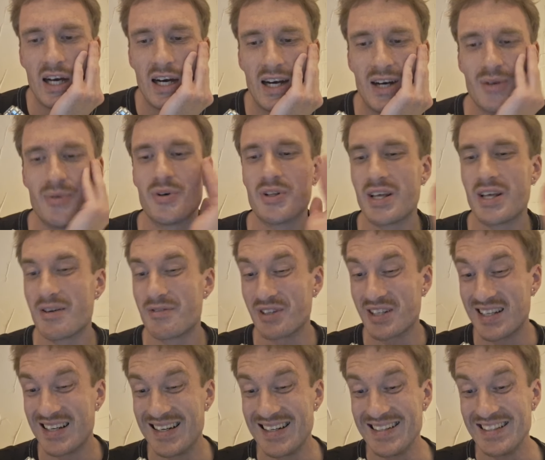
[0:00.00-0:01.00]
I want to have a
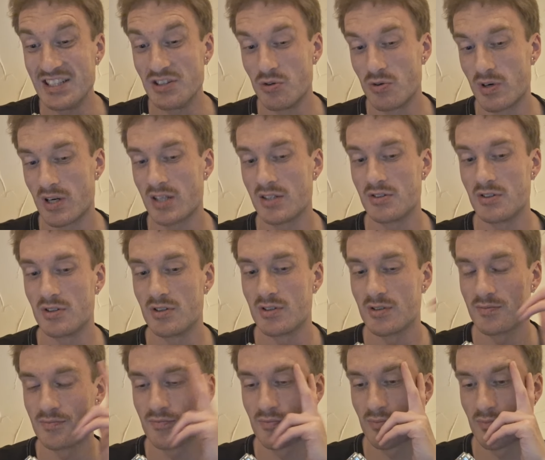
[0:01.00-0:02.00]
clean run, you
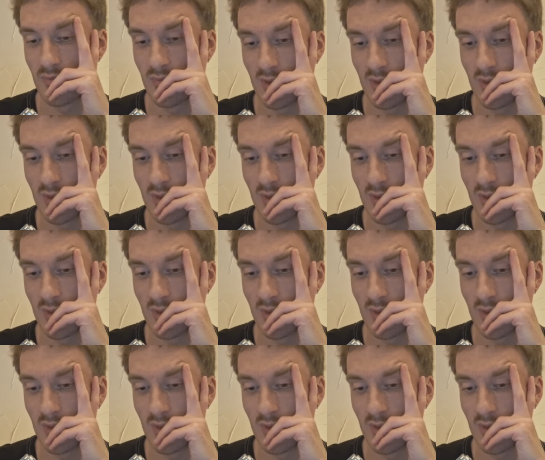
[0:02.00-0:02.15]
know.